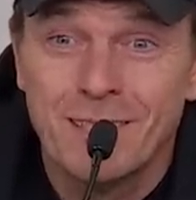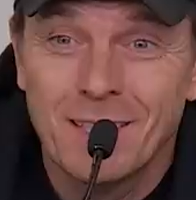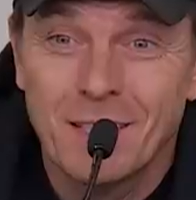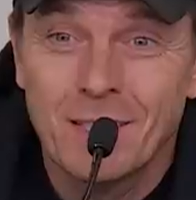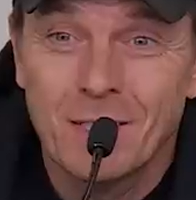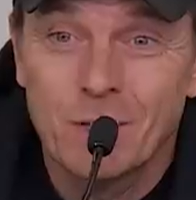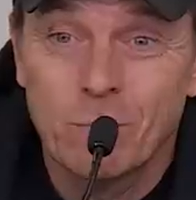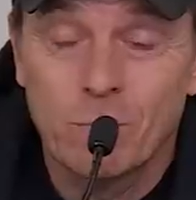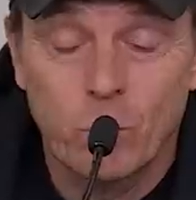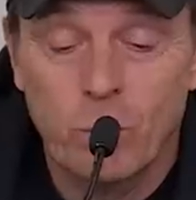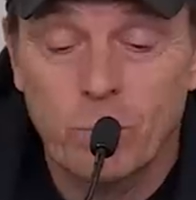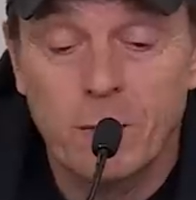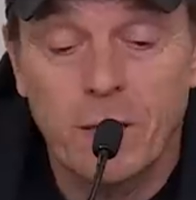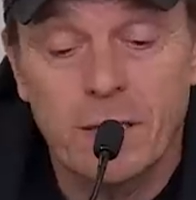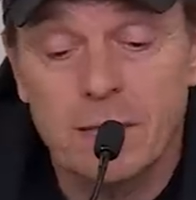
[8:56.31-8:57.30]
Uh, the
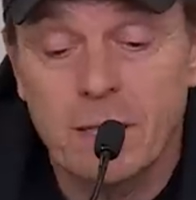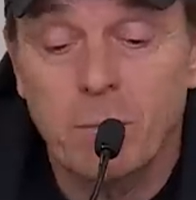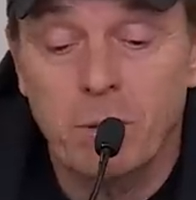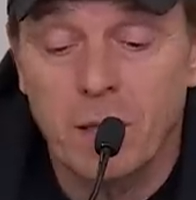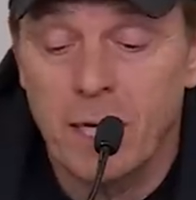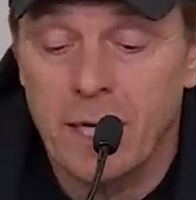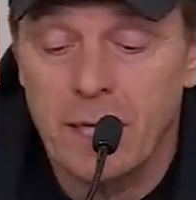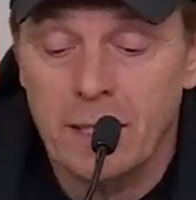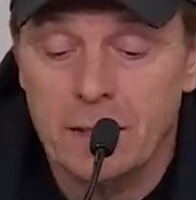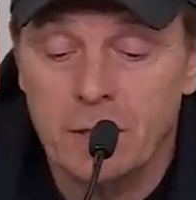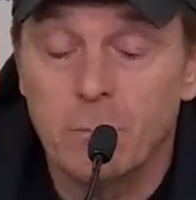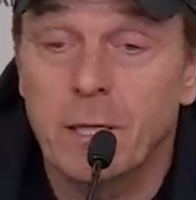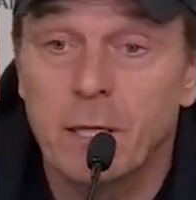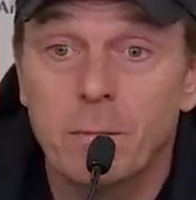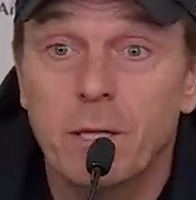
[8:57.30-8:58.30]
more players that play,
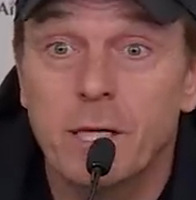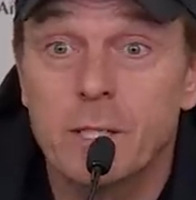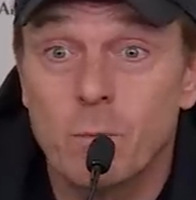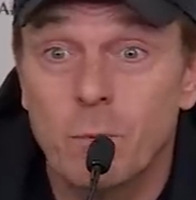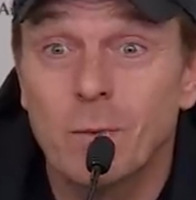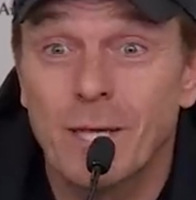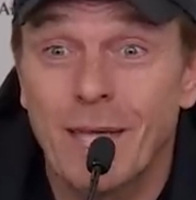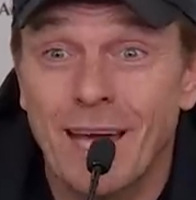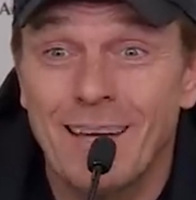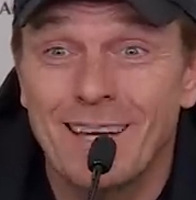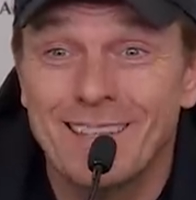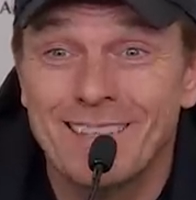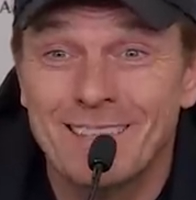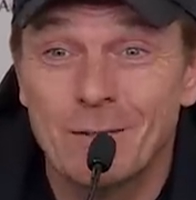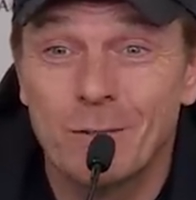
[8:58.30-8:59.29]
the better place we will get.
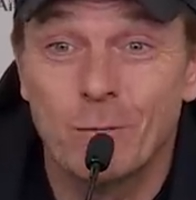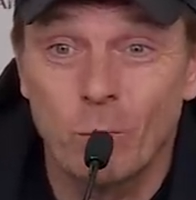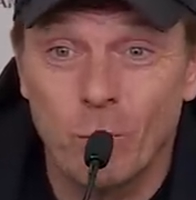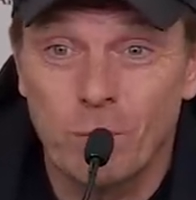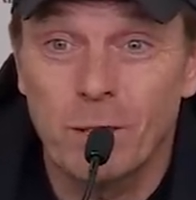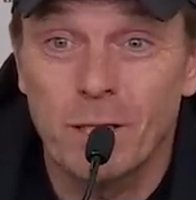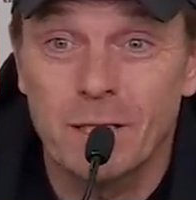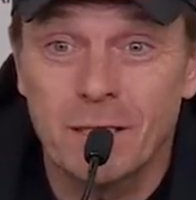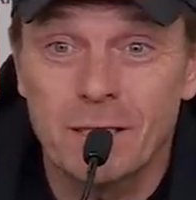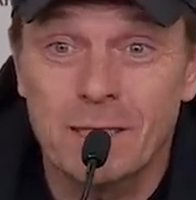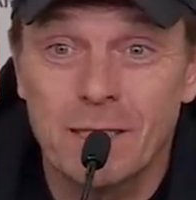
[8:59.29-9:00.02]
Uh, the more players that